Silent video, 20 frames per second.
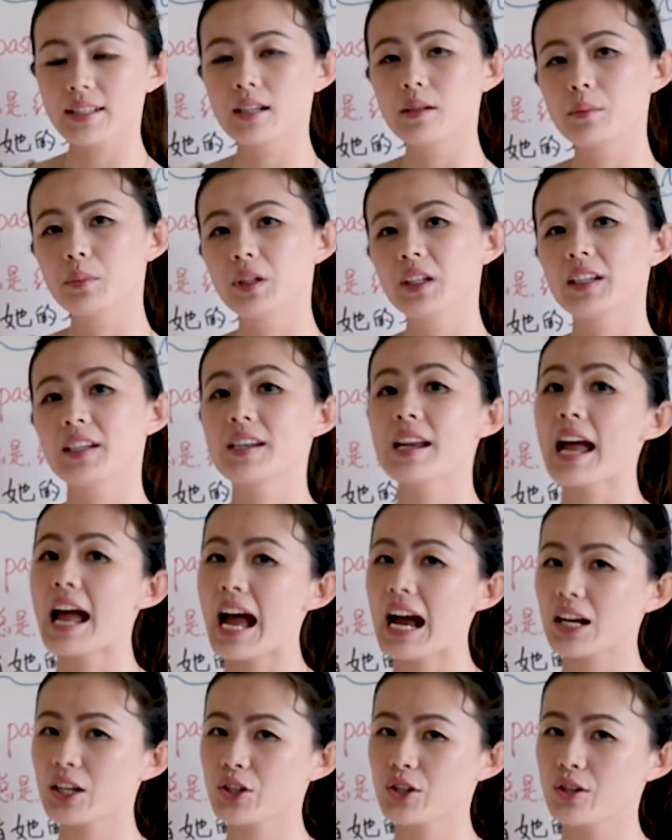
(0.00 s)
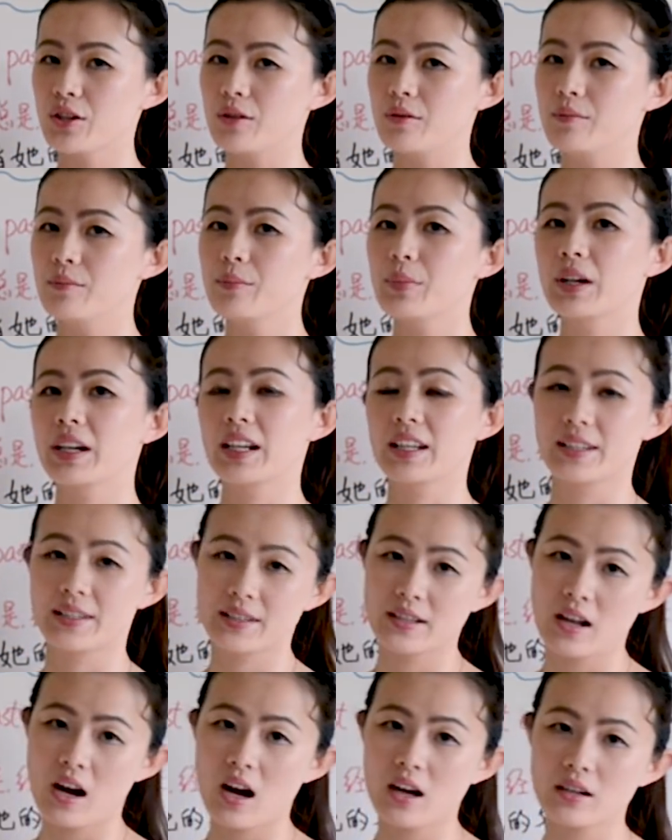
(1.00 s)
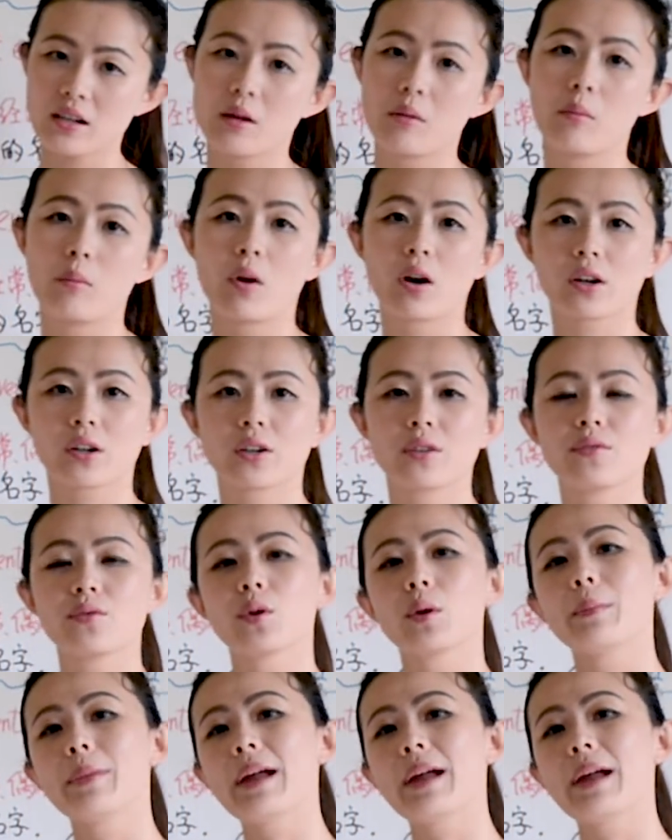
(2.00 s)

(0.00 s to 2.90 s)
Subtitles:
completed action, but it's not a marker for